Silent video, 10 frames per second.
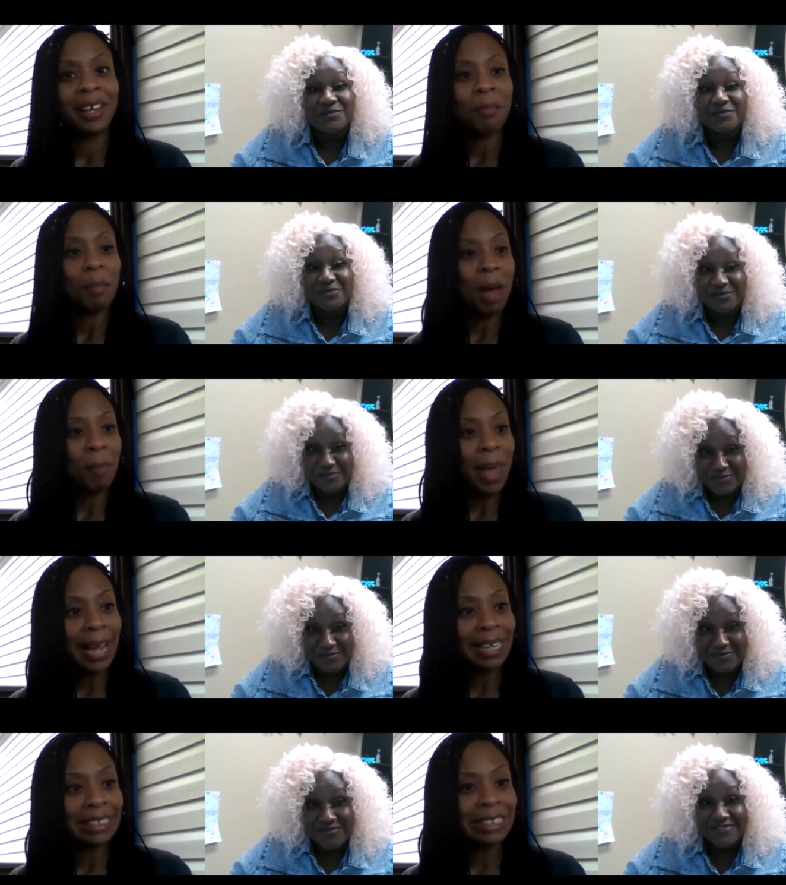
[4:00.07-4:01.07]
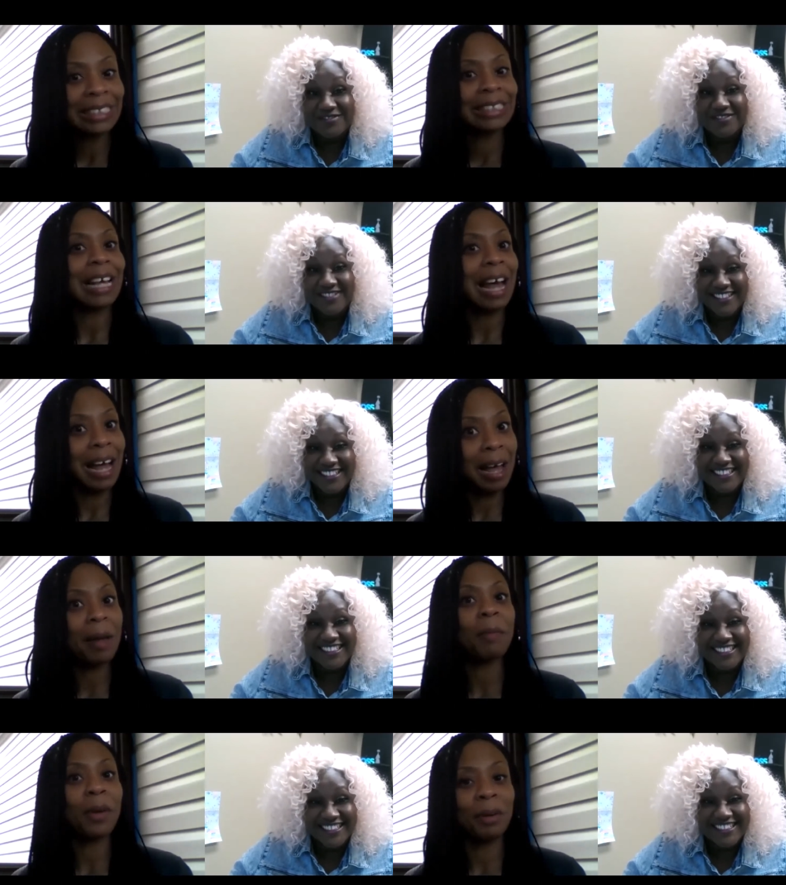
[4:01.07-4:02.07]
Speaker 1: my packages,
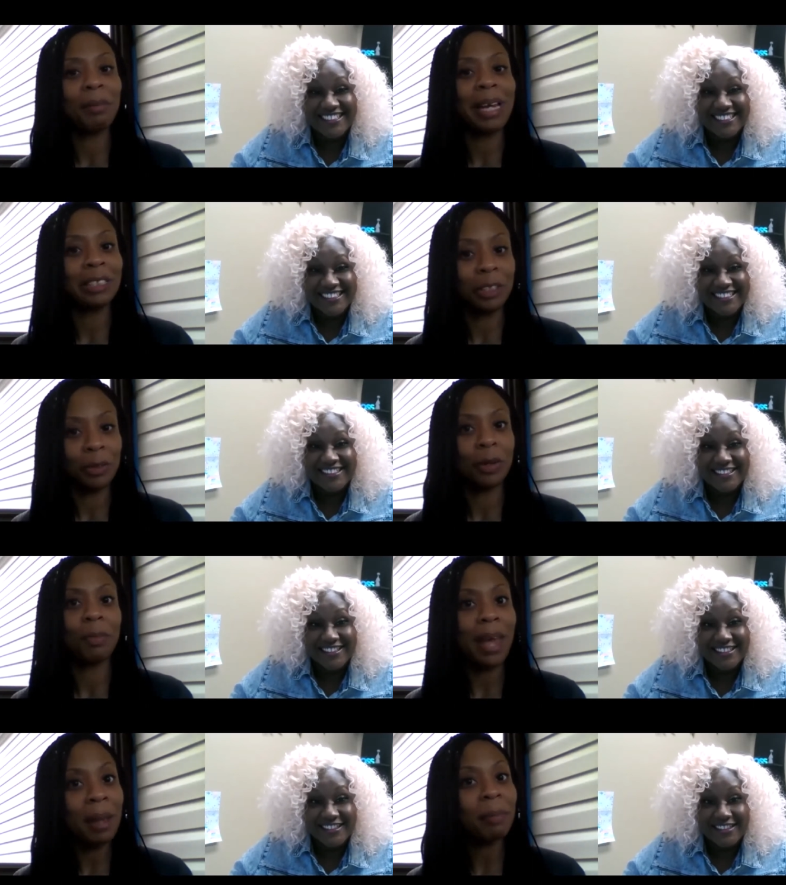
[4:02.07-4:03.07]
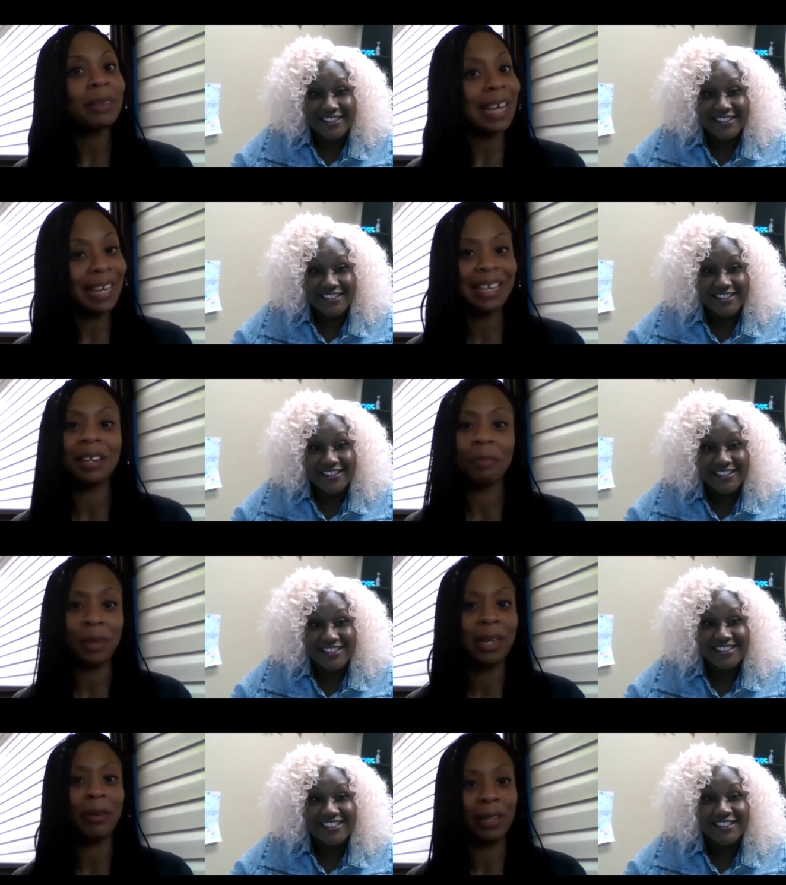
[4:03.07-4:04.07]
I'm going to make sure the papers that need to
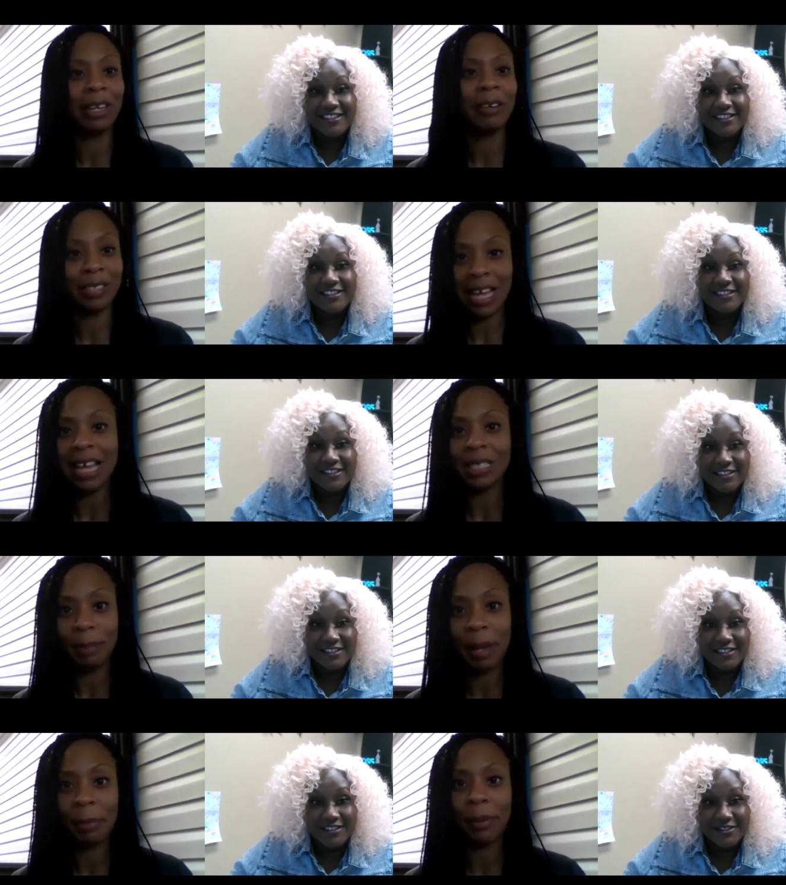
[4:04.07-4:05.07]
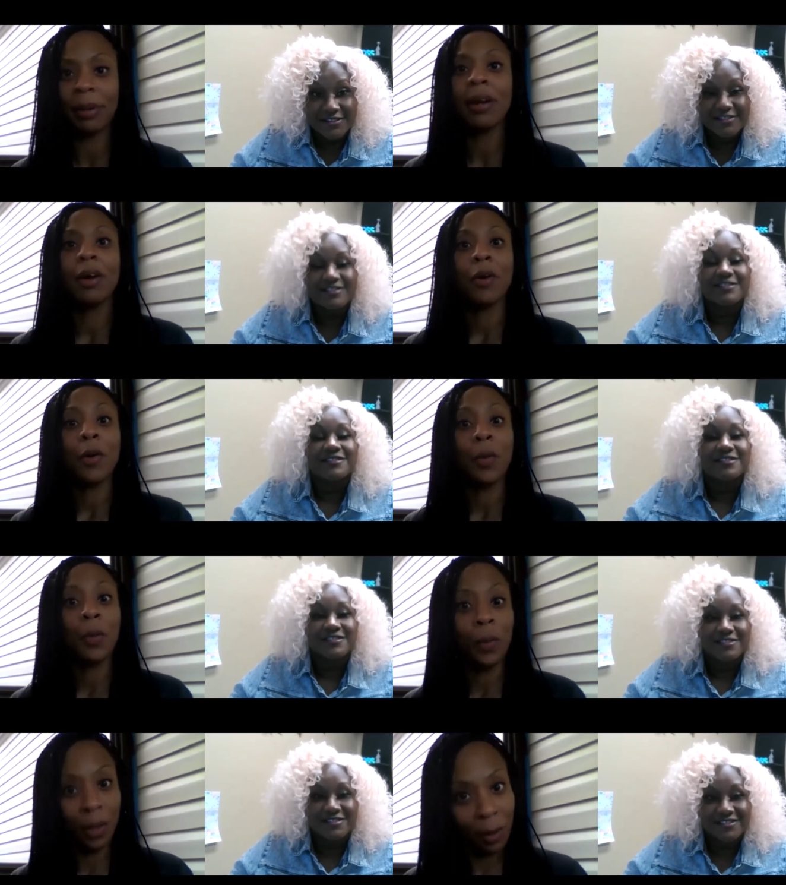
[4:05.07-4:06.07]
be on legal size paper
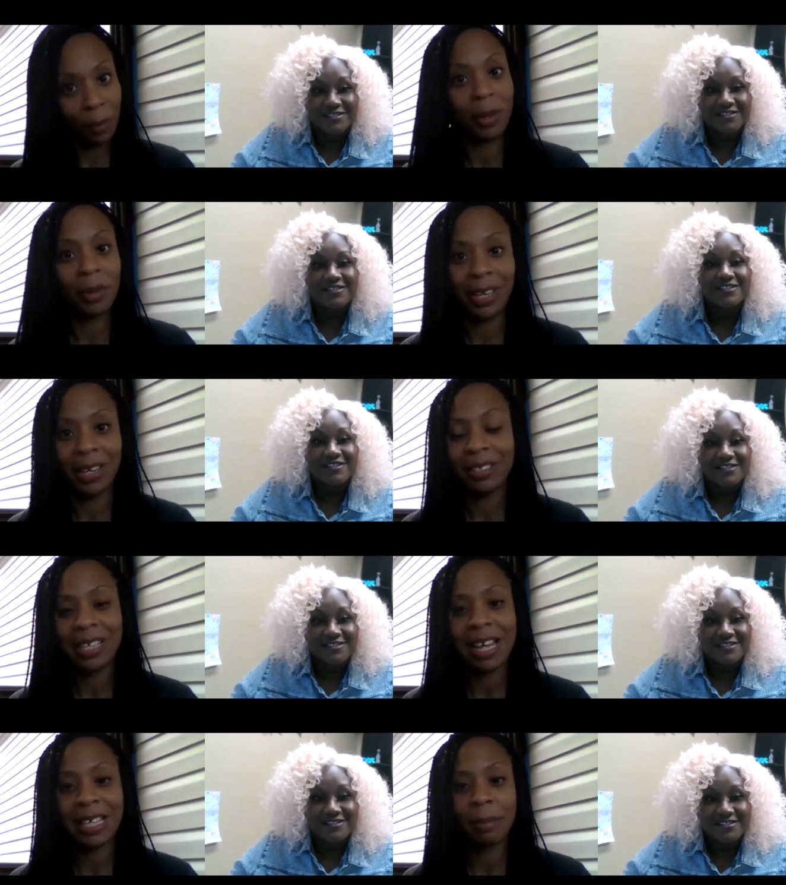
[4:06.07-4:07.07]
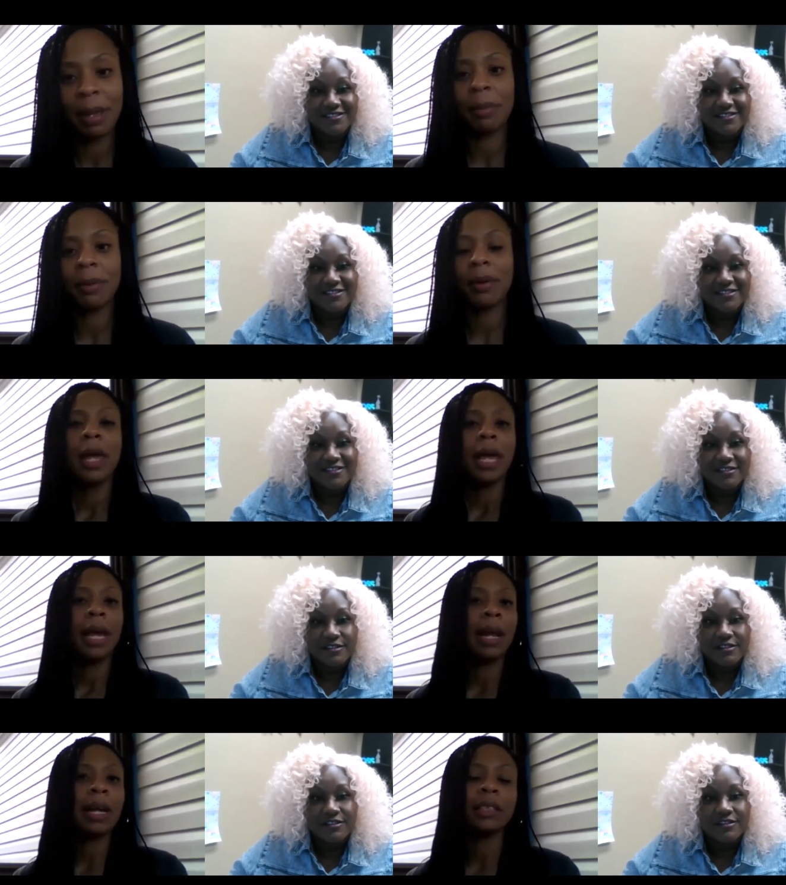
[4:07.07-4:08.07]
will be on legal size paper.
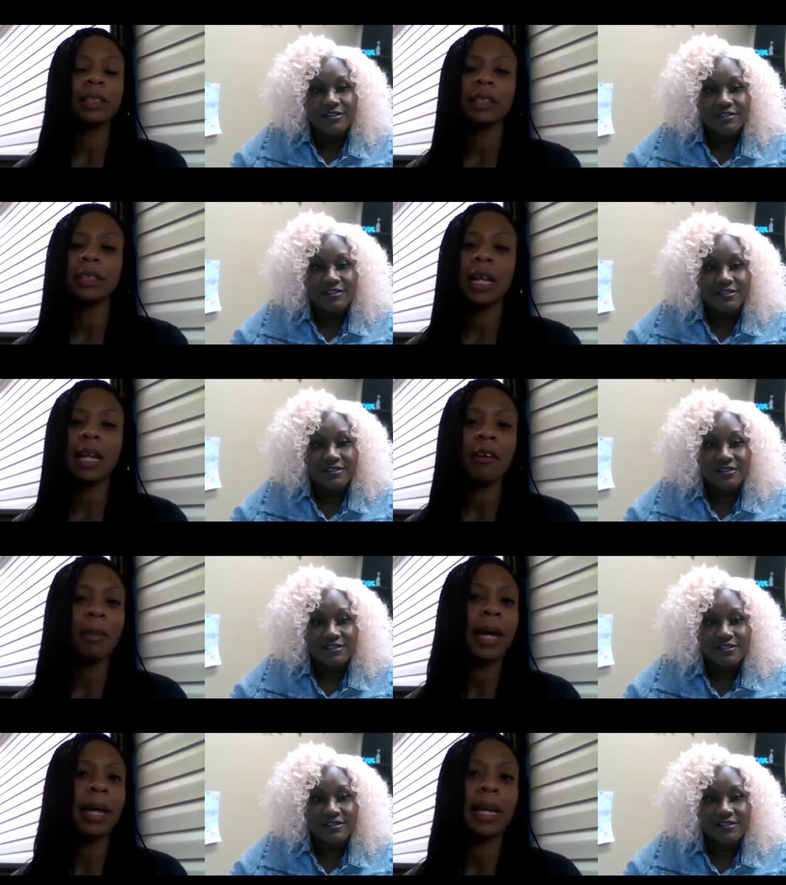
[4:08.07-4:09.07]
And I could just tell everybody,